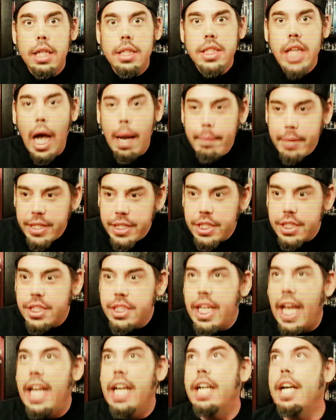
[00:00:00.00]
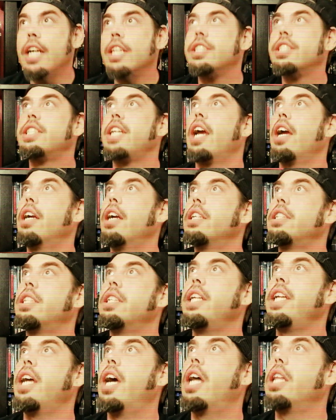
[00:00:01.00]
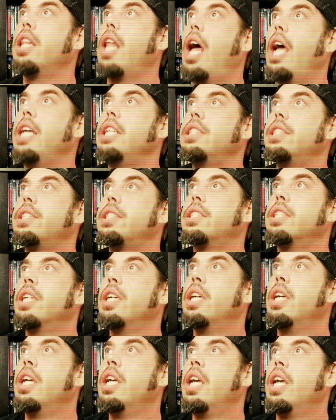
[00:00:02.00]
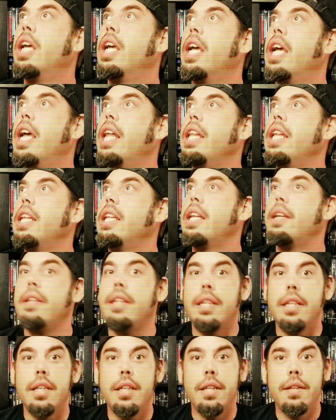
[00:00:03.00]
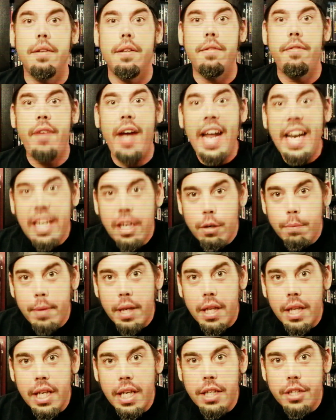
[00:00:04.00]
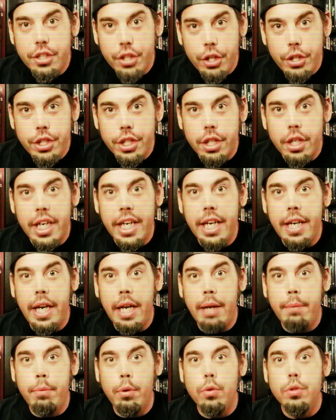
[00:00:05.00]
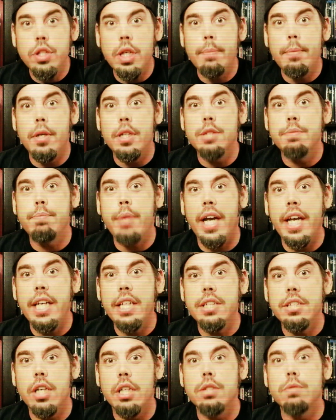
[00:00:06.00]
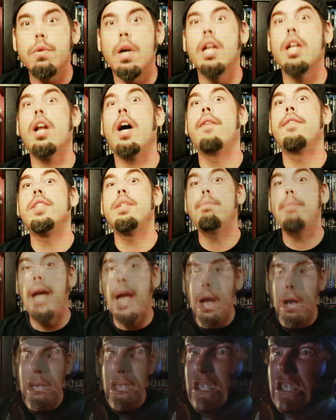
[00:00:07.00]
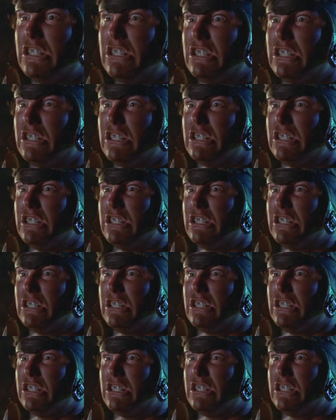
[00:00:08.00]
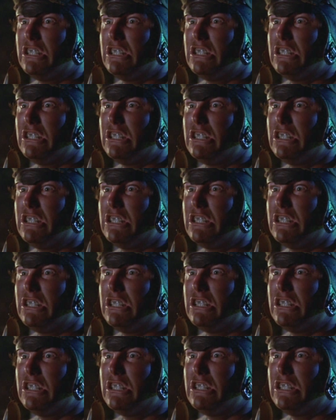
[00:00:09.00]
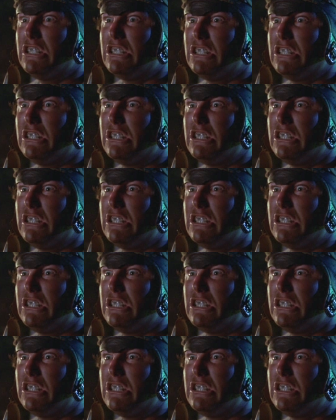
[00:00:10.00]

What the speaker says: Tommy's just standing there staring at the neon lights. And then the fat hillbilly, Junior, he pulls up on his bike, starts running off at the mouth. And he